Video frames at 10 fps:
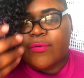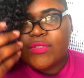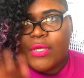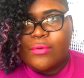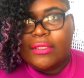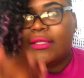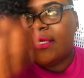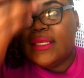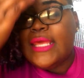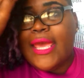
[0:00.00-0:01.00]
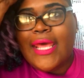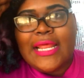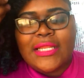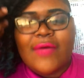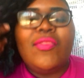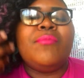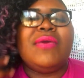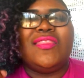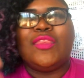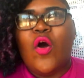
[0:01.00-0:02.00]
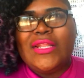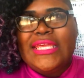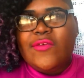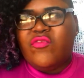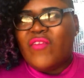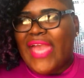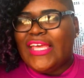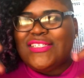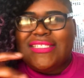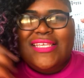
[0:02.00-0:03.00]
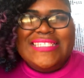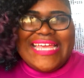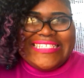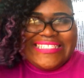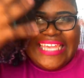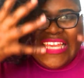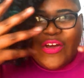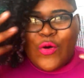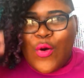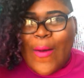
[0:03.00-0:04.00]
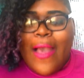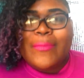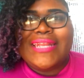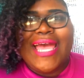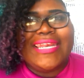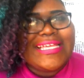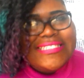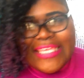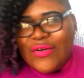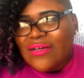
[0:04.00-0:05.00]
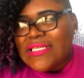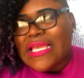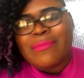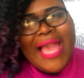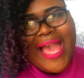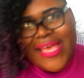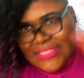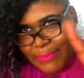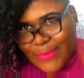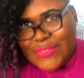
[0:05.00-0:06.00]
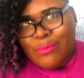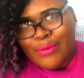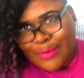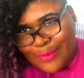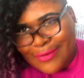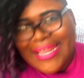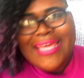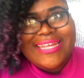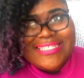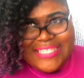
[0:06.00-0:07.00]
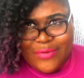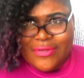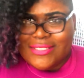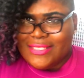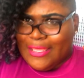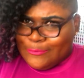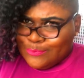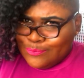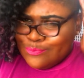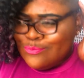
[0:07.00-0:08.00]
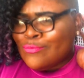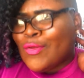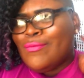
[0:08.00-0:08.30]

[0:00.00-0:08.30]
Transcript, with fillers: from so clean and I love the mentholy effect. It just gives that tingle, but not in that tingle that's like my eyes about to burn. That tingle that's like, mm,